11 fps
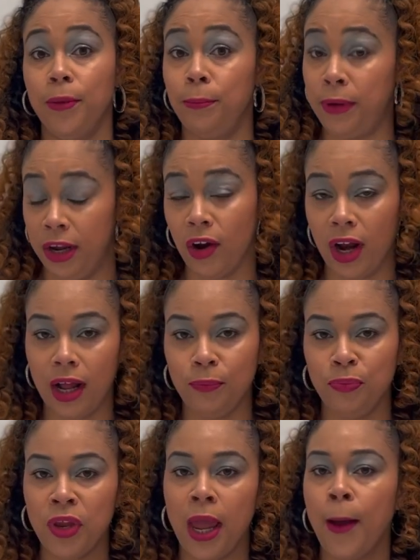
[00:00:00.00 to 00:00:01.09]
the mirror?
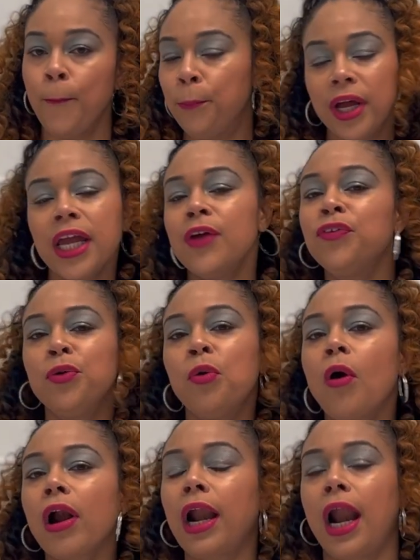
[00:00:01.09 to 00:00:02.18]
But if you
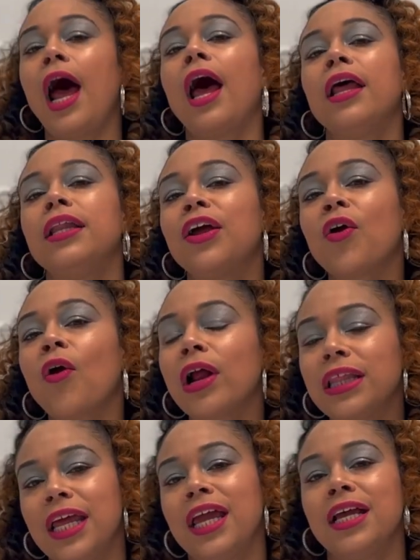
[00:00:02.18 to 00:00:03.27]
are not, there are
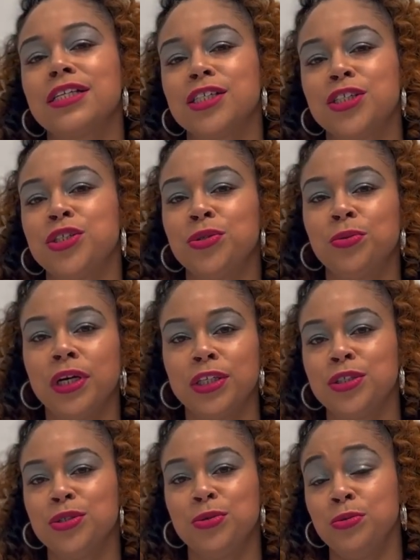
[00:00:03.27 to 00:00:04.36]
things that you can
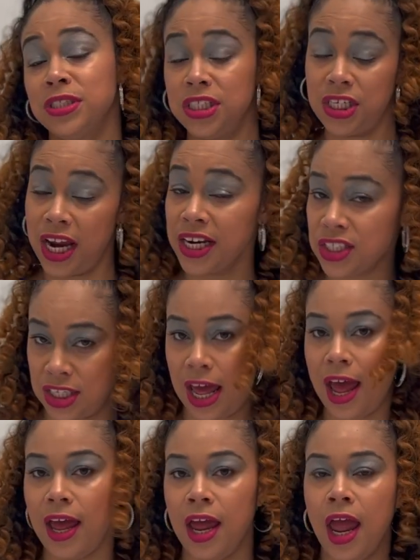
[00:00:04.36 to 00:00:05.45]
do to change that.
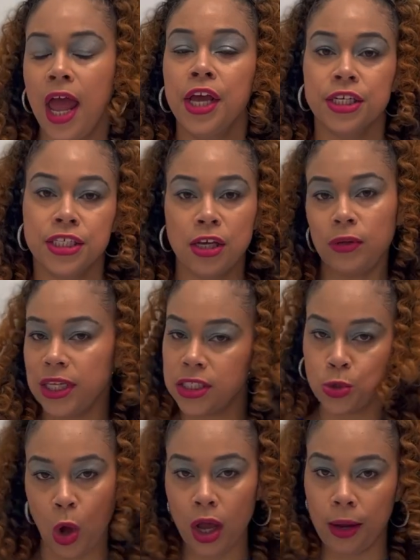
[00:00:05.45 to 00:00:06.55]
So let's
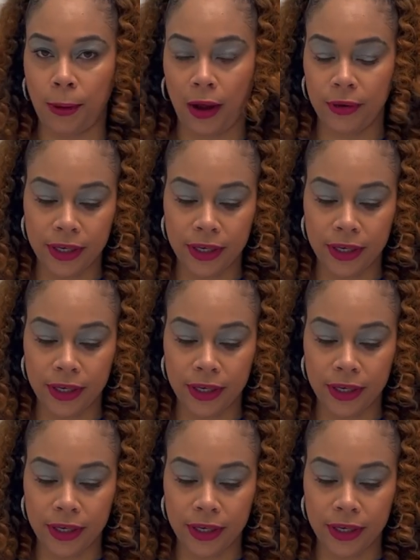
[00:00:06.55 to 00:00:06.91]
talk about